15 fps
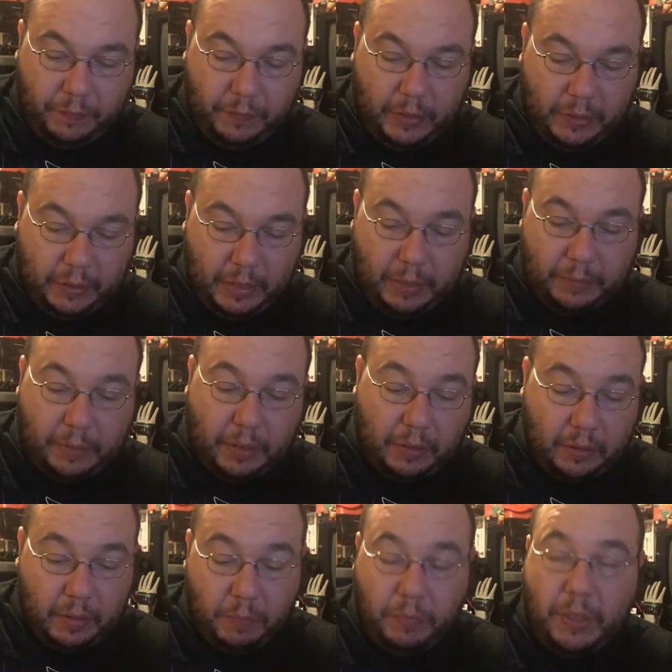These games
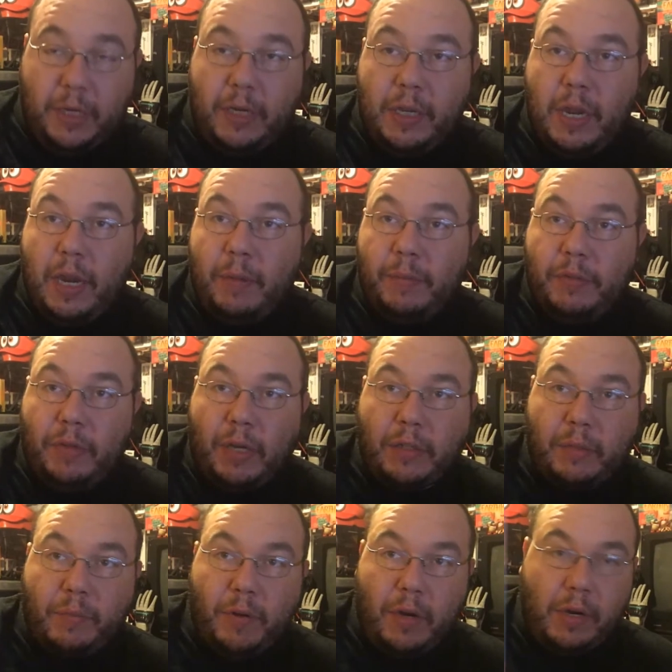that completed games:
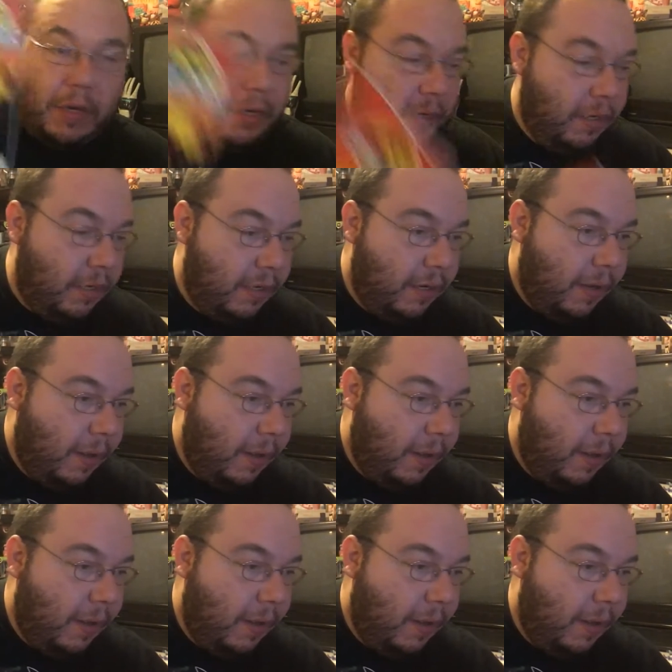Jurassic Park,